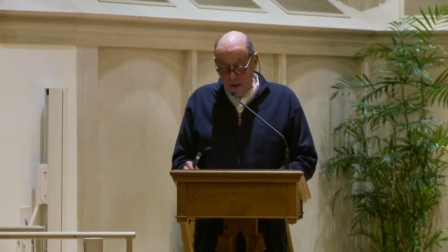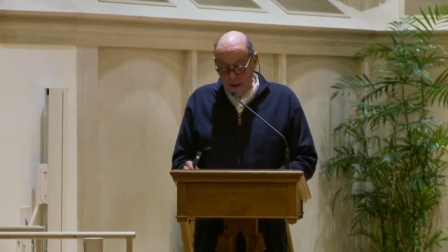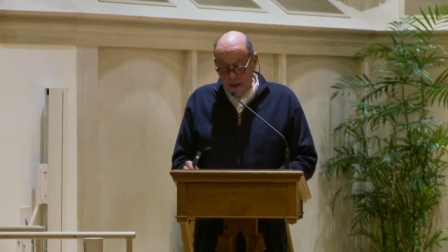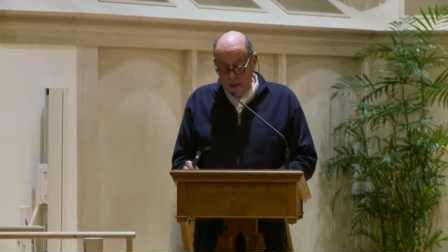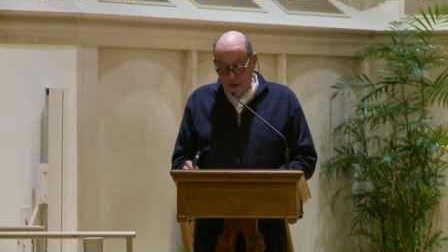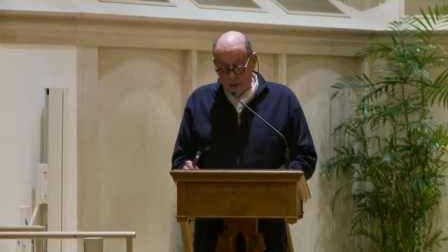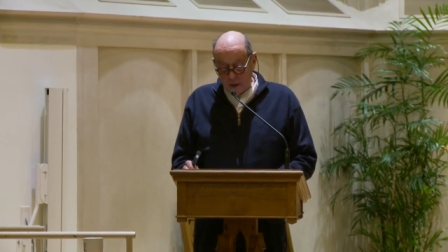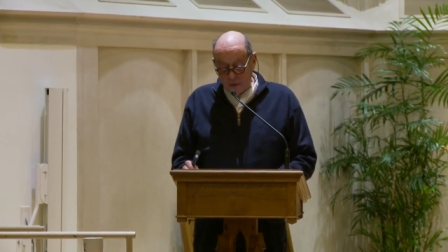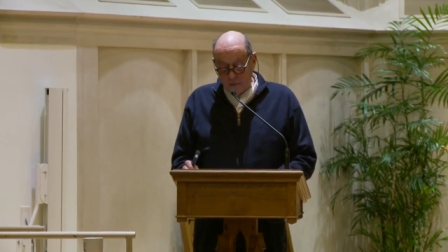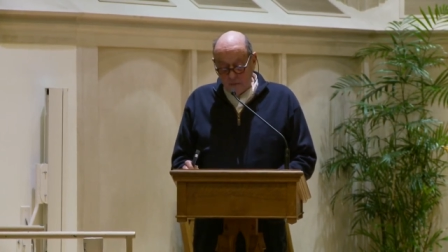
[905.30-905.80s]

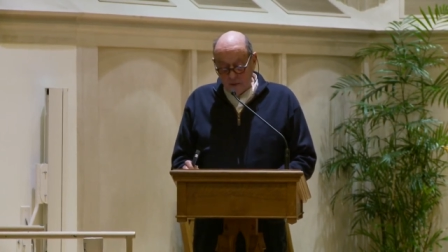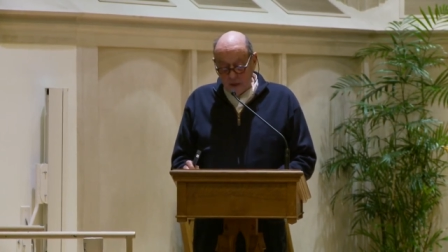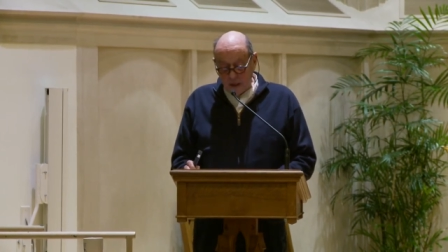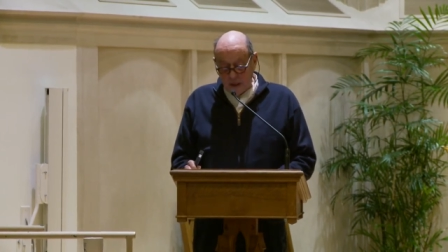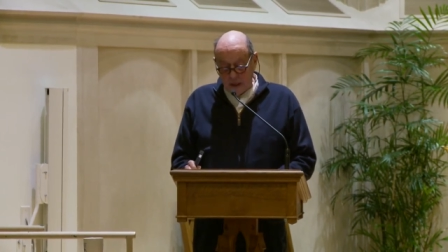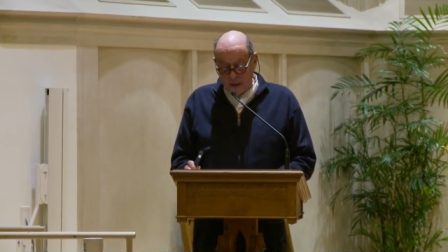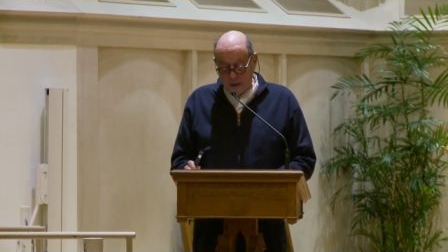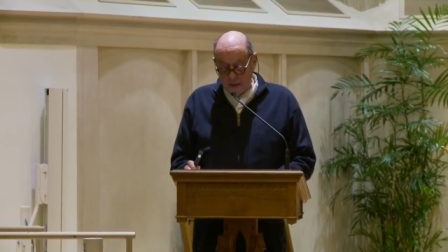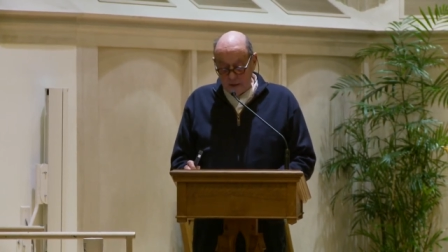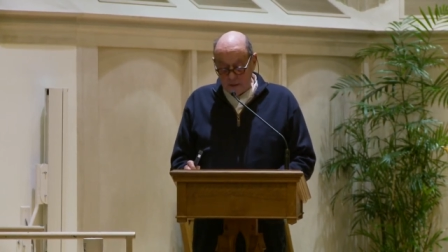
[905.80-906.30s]
Each
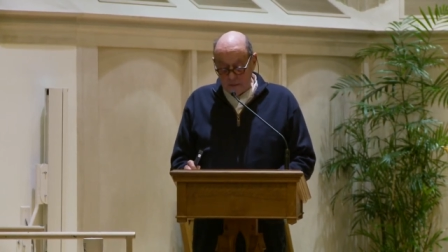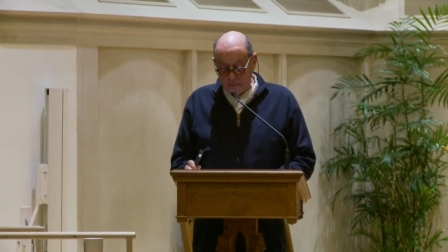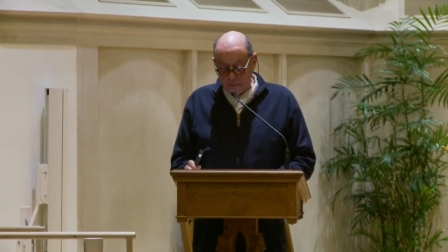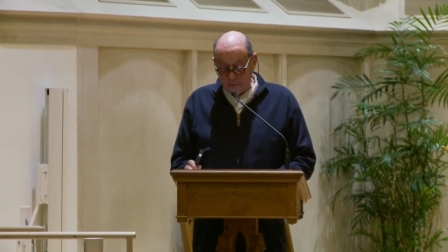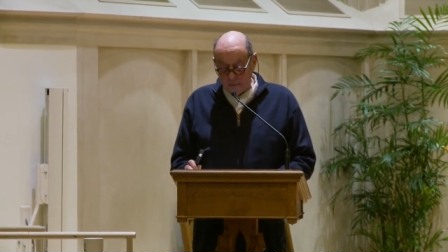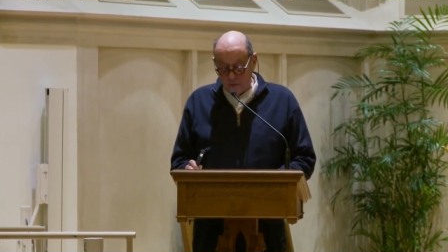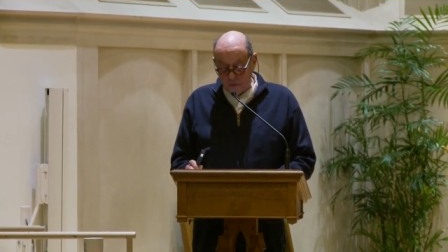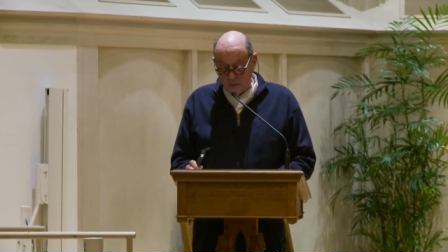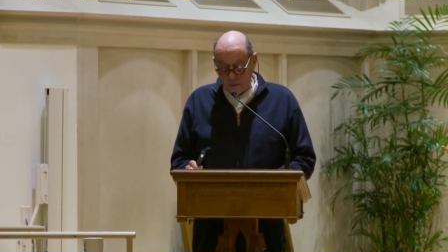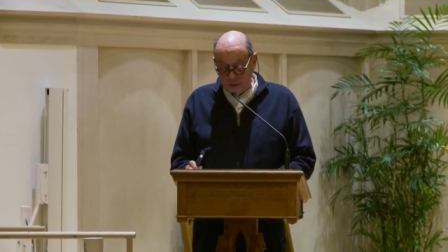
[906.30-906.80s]
flood
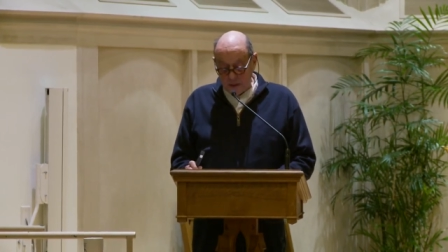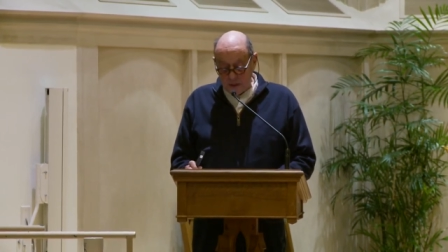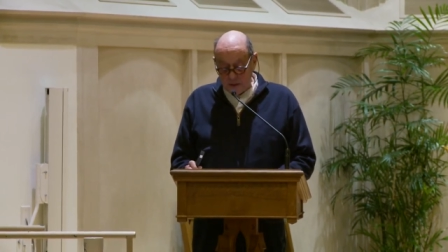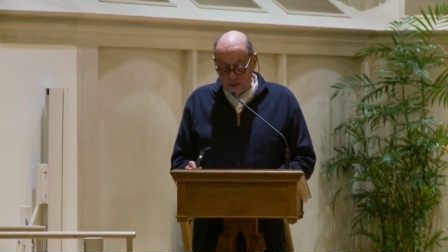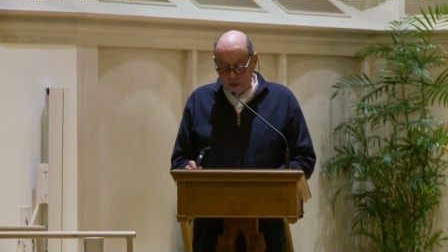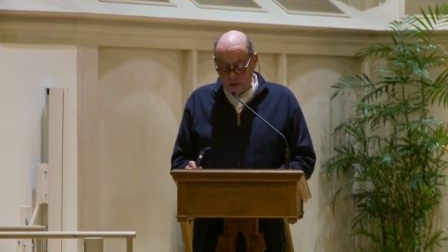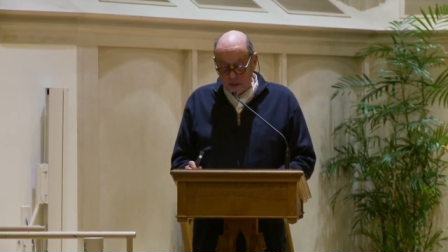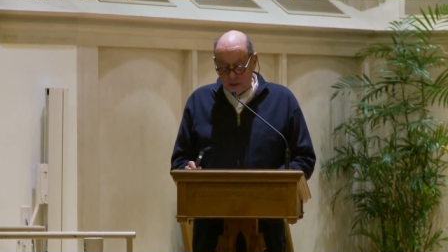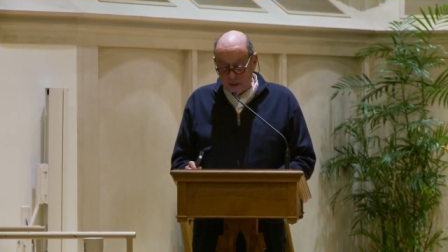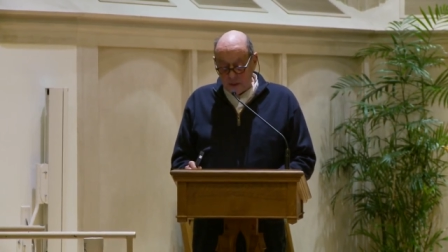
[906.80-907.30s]

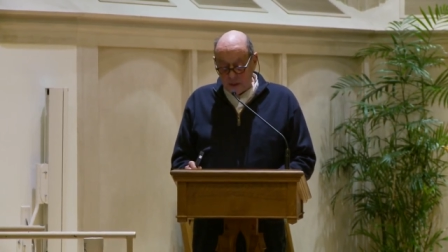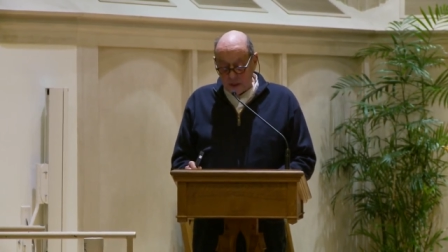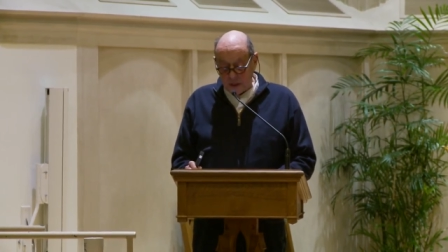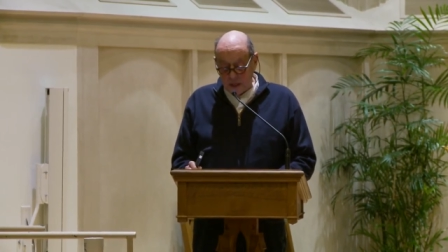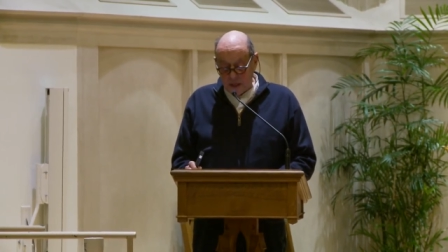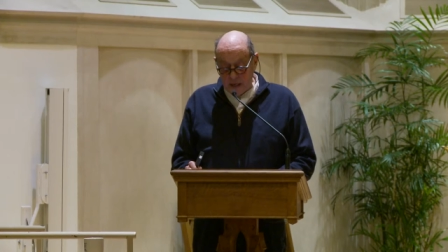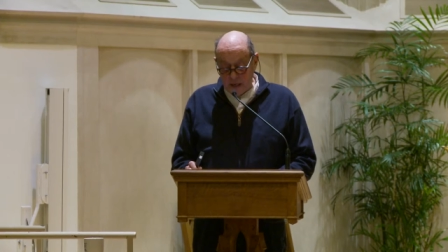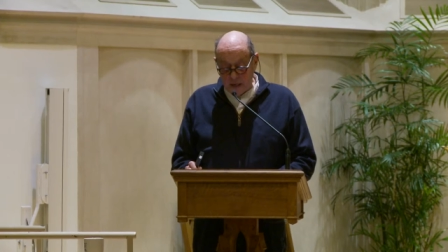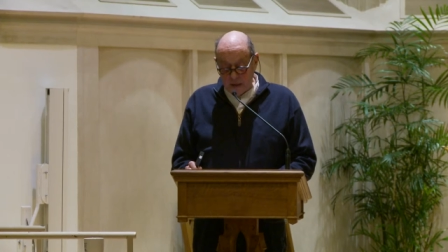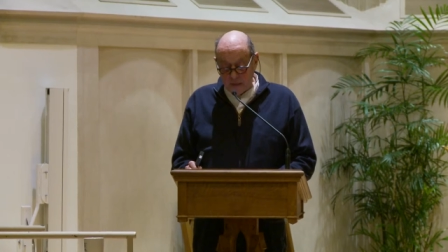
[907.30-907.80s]
raises the
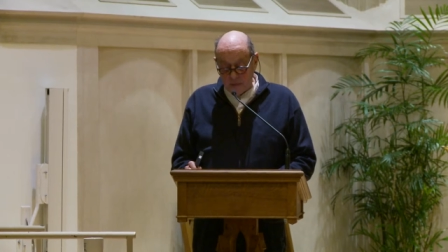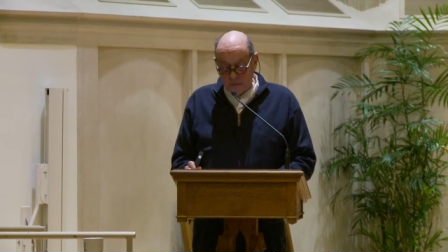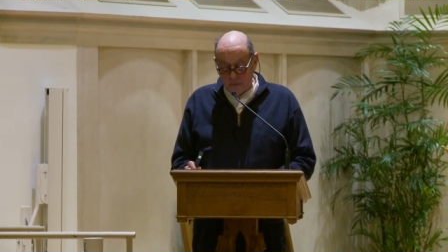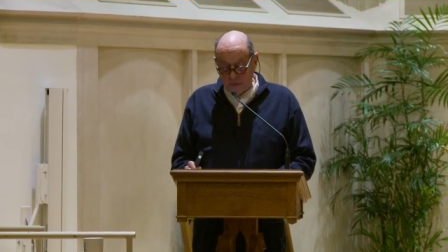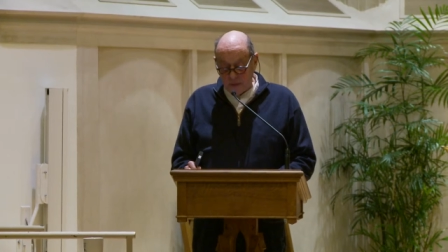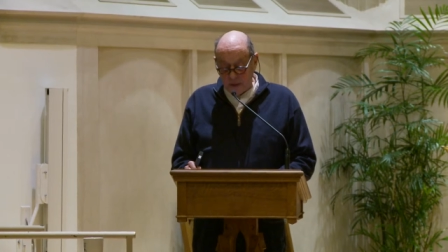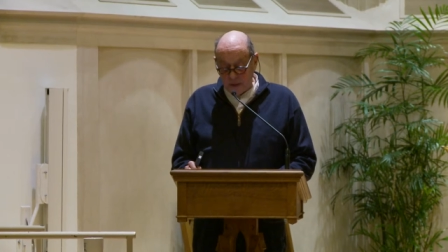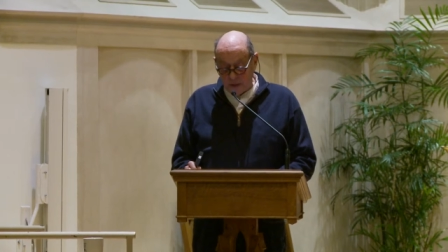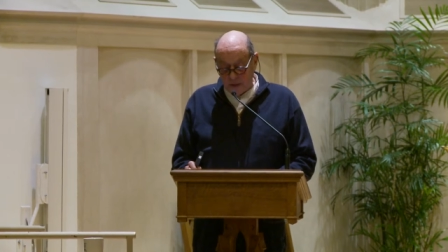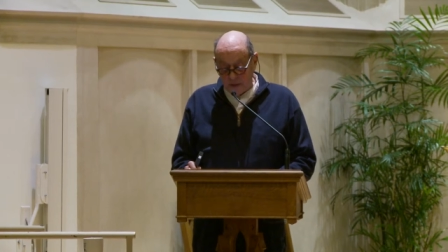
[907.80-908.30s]
land
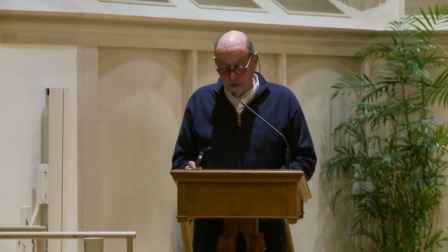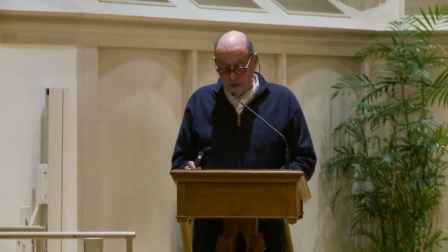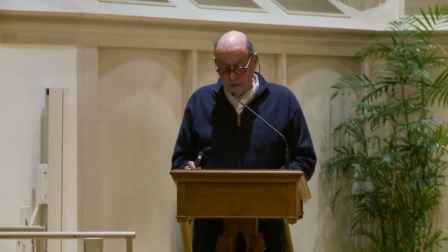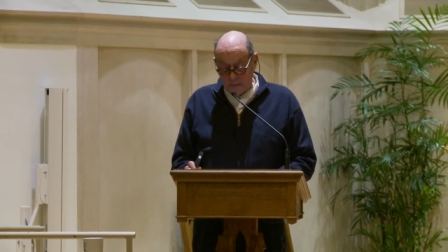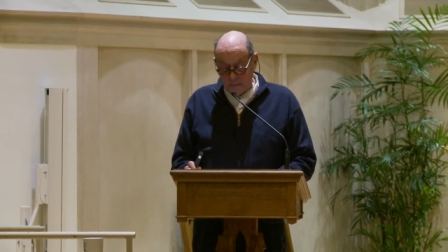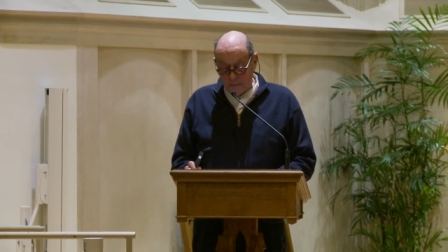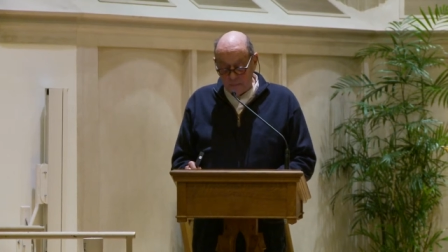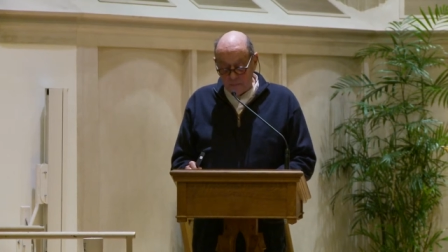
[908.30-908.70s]
flooded